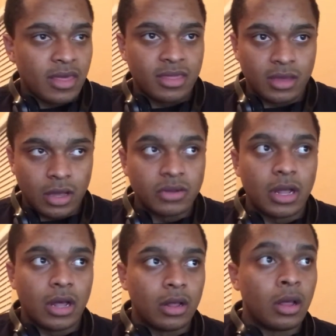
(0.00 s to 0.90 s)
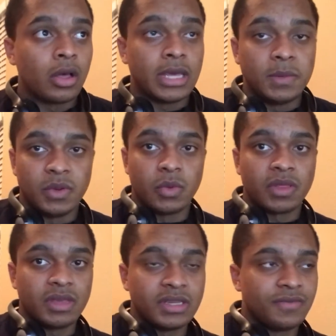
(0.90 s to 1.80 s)
I think I'll keep
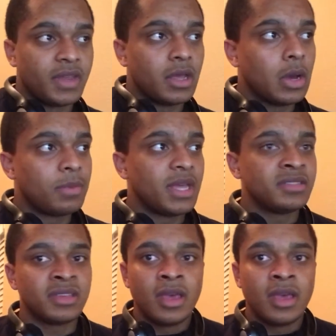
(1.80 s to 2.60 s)
doing these video updates.